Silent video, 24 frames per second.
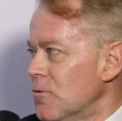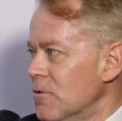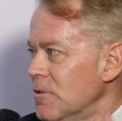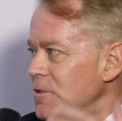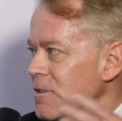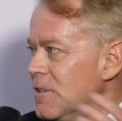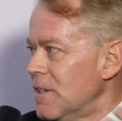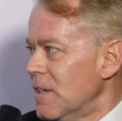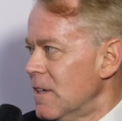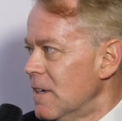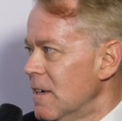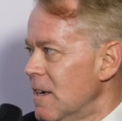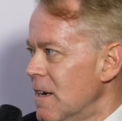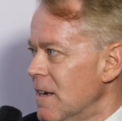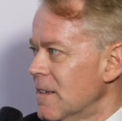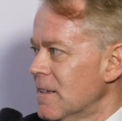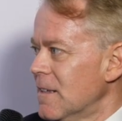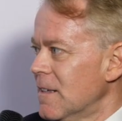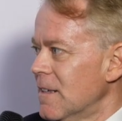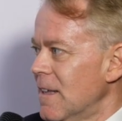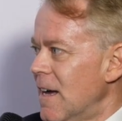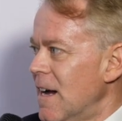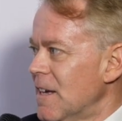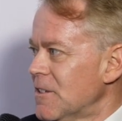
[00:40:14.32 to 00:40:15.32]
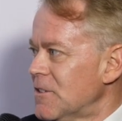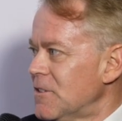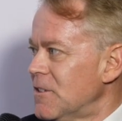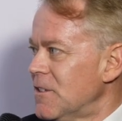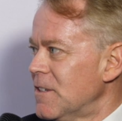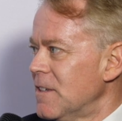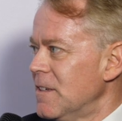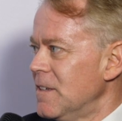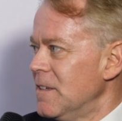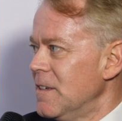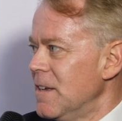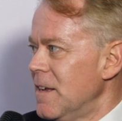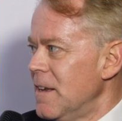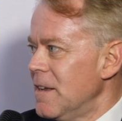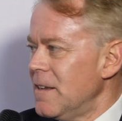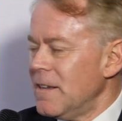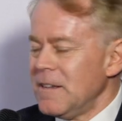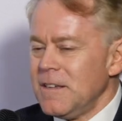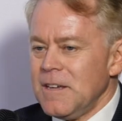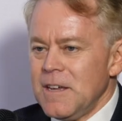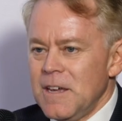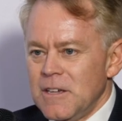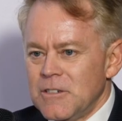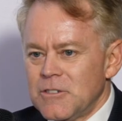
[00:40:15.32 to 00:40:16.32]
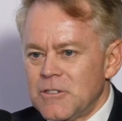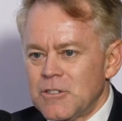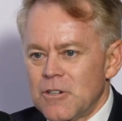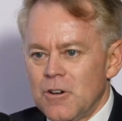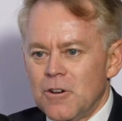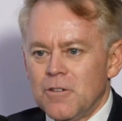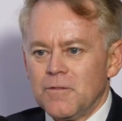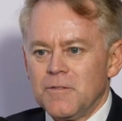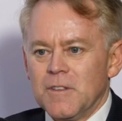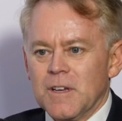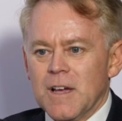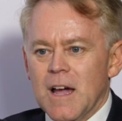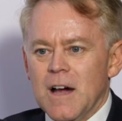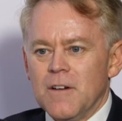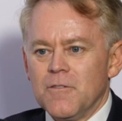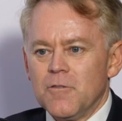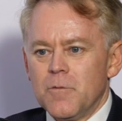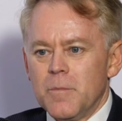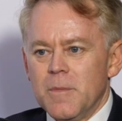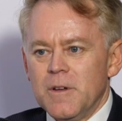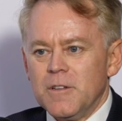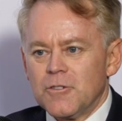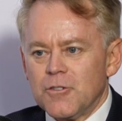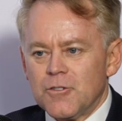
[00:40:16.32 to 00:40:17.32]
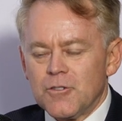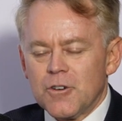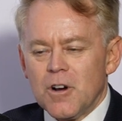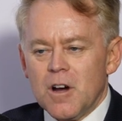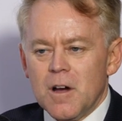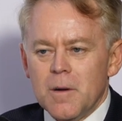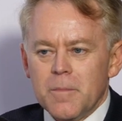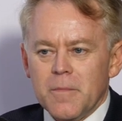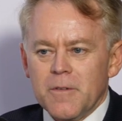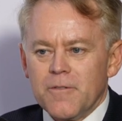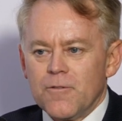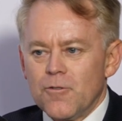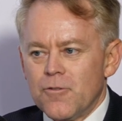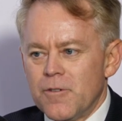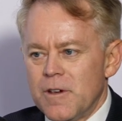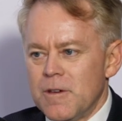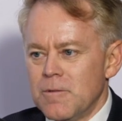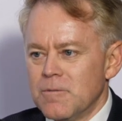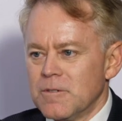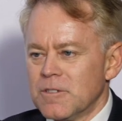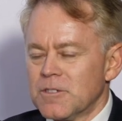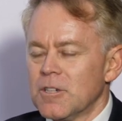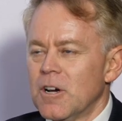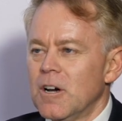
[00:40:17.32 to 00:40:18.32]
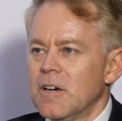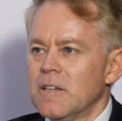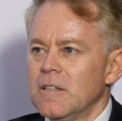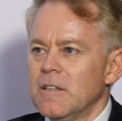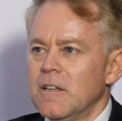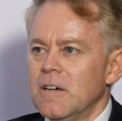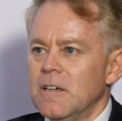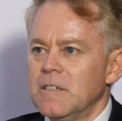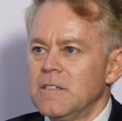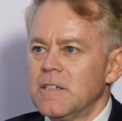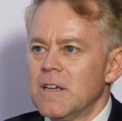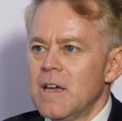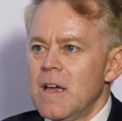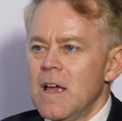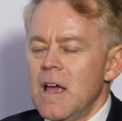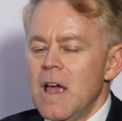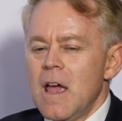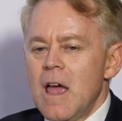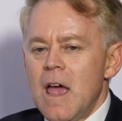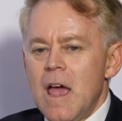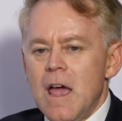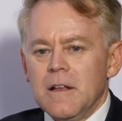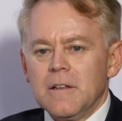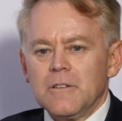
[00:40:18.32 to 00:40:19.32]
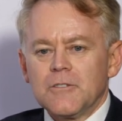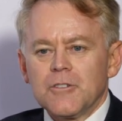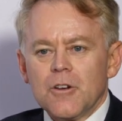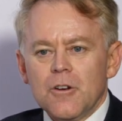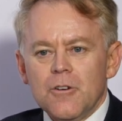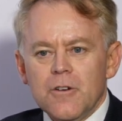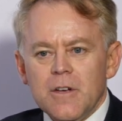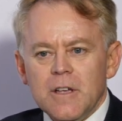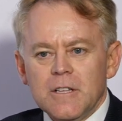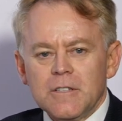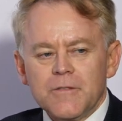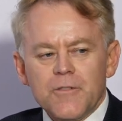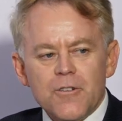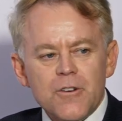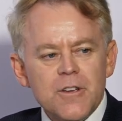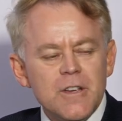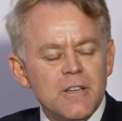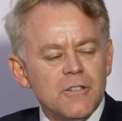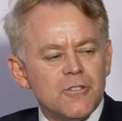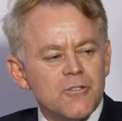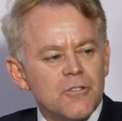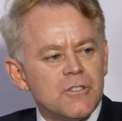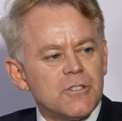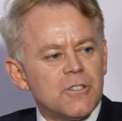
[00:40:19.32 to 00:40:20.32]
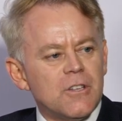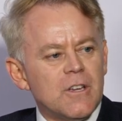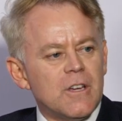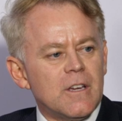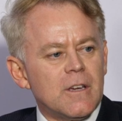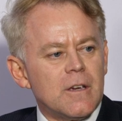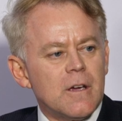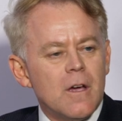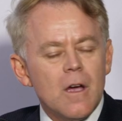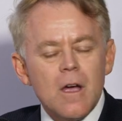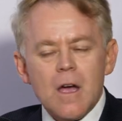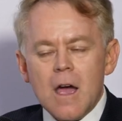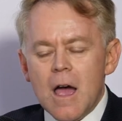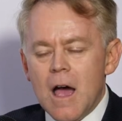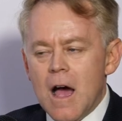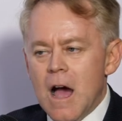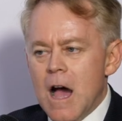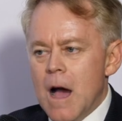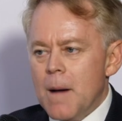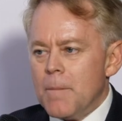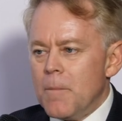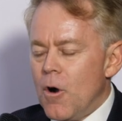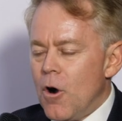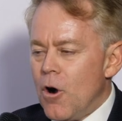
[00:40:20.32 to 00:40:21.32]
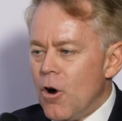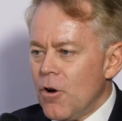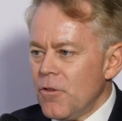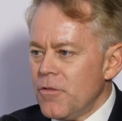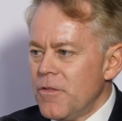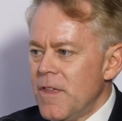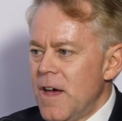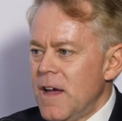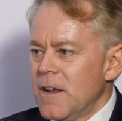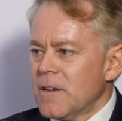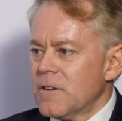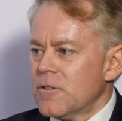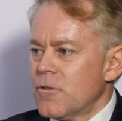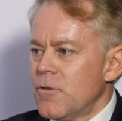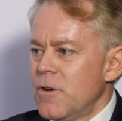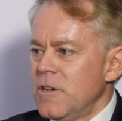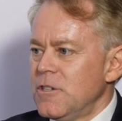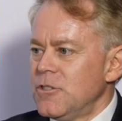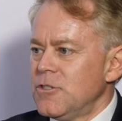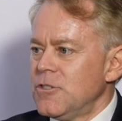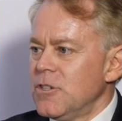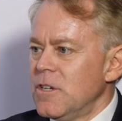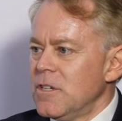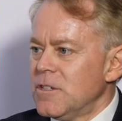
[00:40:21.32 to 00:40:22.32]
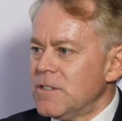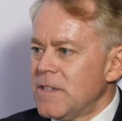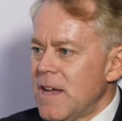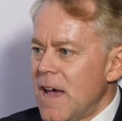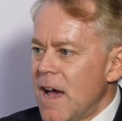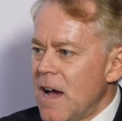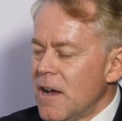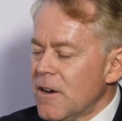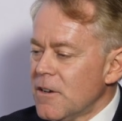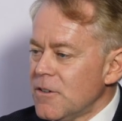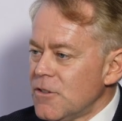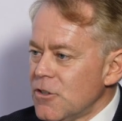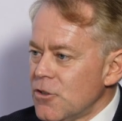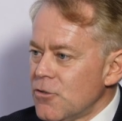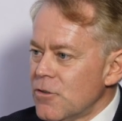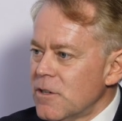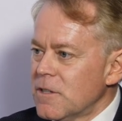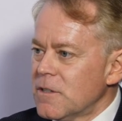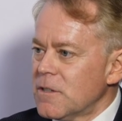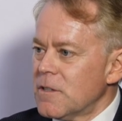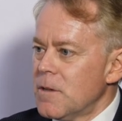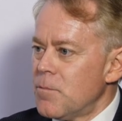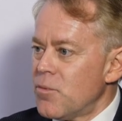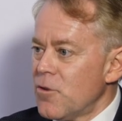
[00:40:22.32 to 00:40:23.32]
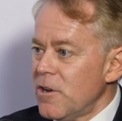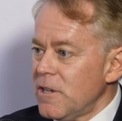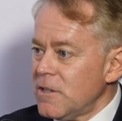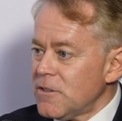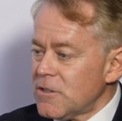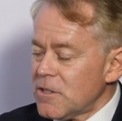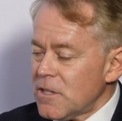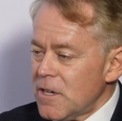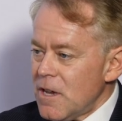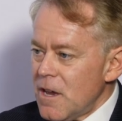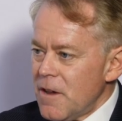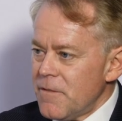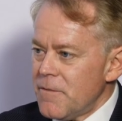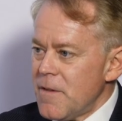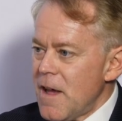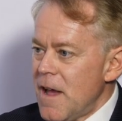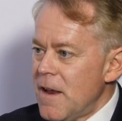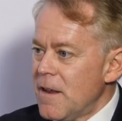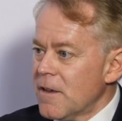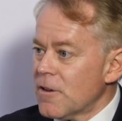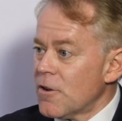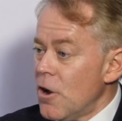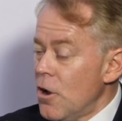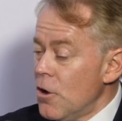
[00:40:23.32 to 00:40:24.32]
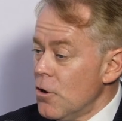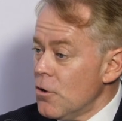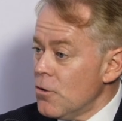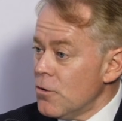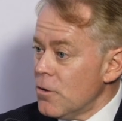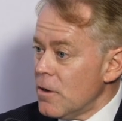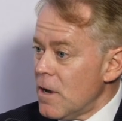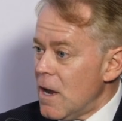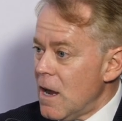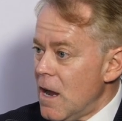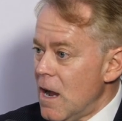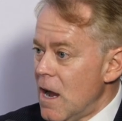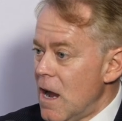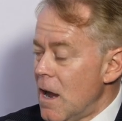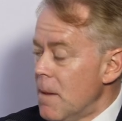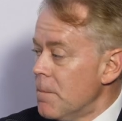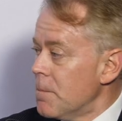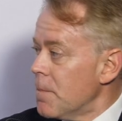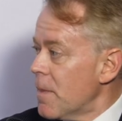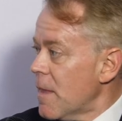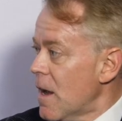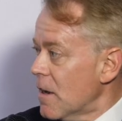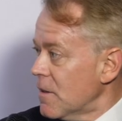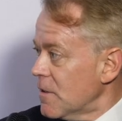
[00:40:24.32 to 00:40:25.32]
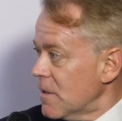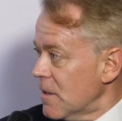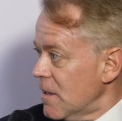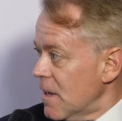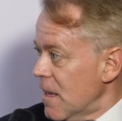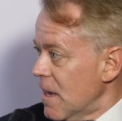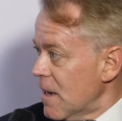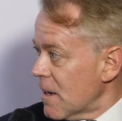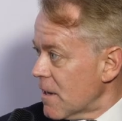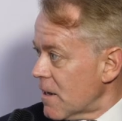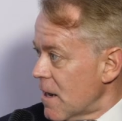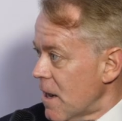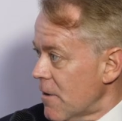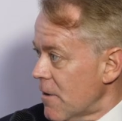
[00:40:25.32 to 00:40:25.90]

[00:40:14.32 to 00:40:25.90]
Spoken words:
towards the last years of the government to try before he was sidelined. And so it's very interesting on that question as to how to do it. The Brits have had a go under their